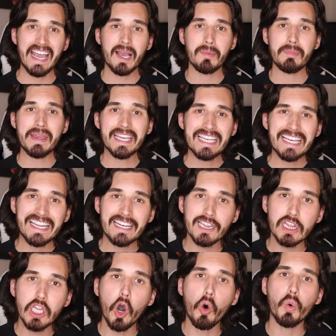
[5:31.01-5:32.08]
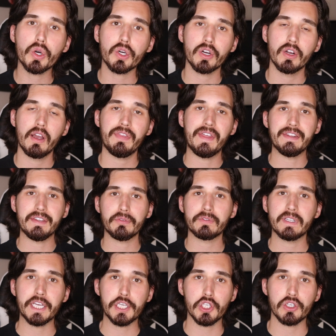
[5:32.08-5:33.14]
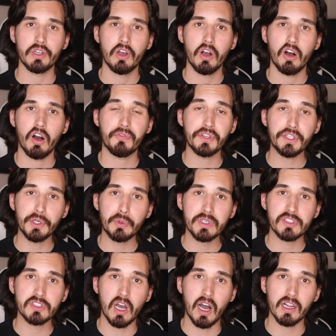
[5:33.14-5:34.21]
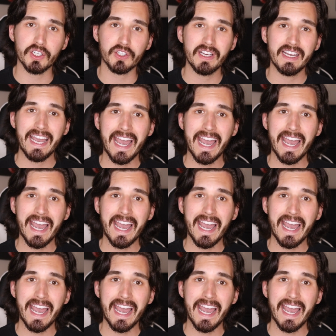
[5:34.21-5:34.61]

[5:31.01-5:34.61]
making it lower than the inflation of the US dollar.